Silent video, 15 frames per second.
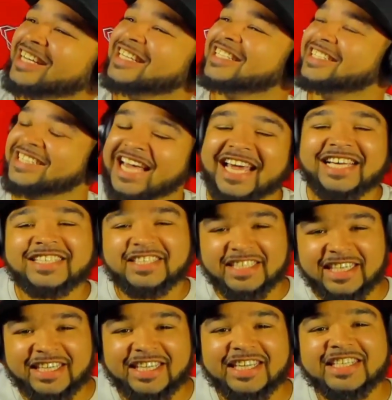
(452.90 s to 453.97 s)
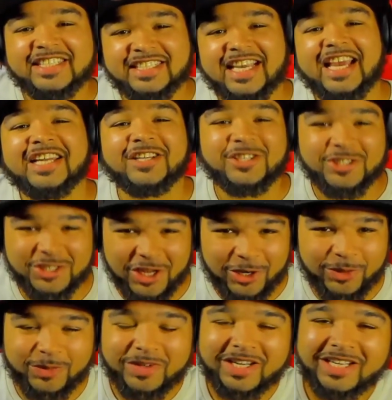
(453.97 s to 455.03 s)
Jay-Z said
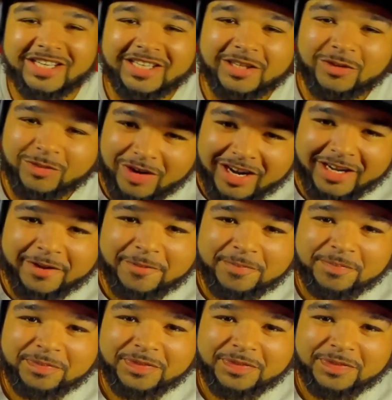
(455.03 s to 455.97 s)
so. Right?